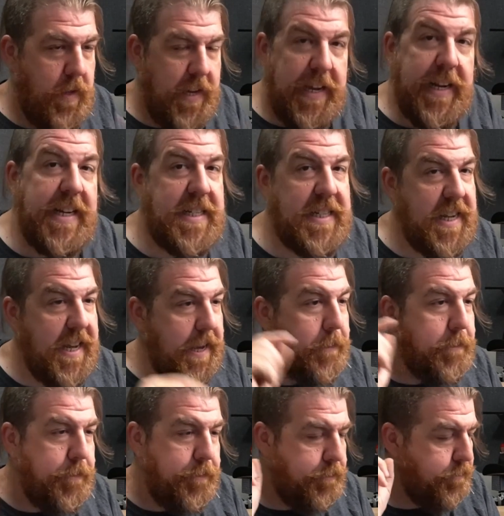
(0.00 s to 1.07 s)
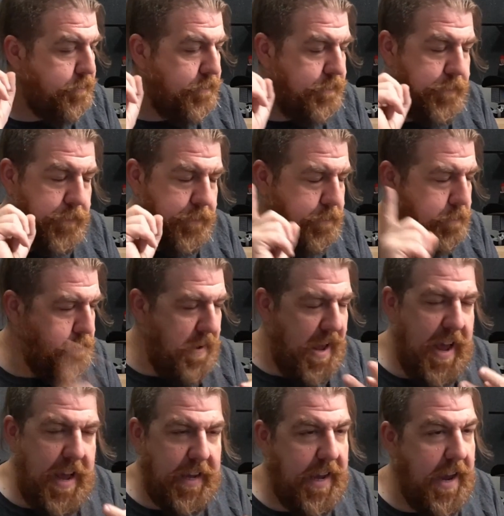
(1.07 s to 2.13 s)
EDC,
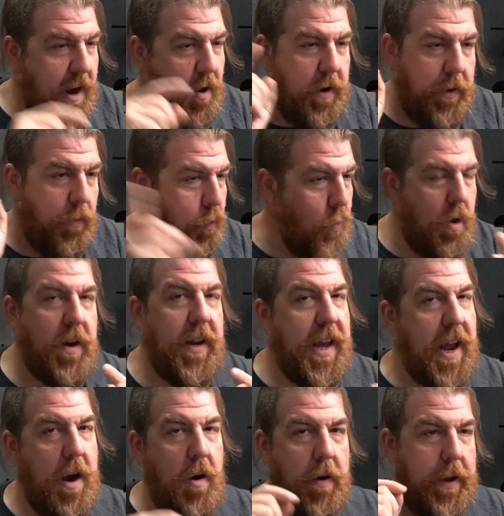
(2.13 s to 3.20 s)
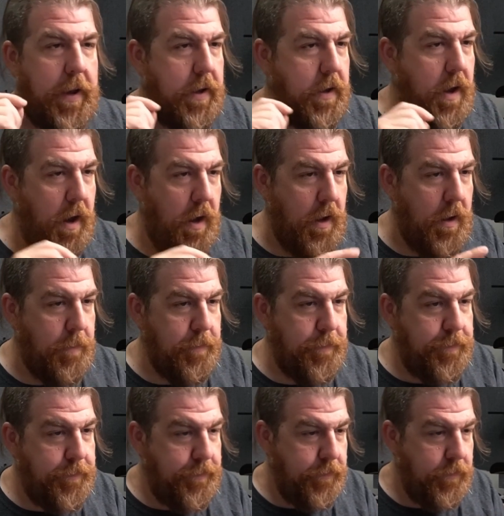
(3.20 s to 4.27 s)
bag carry, work carry,
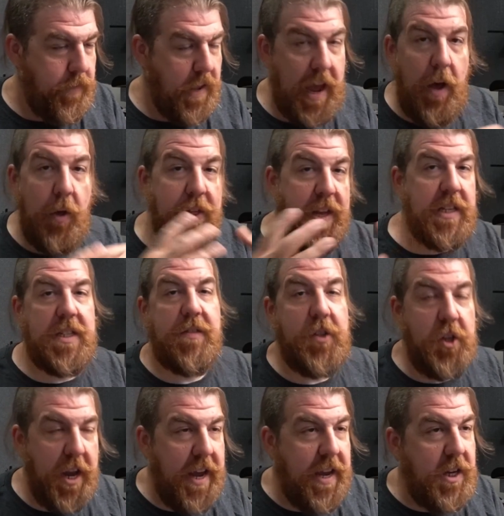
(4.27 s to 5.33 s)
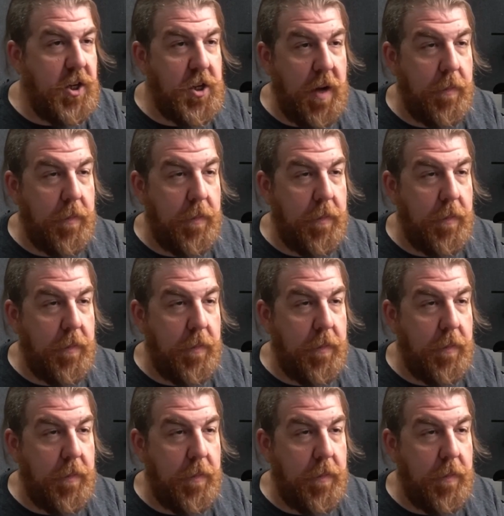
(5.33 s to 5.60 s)
how things have changed.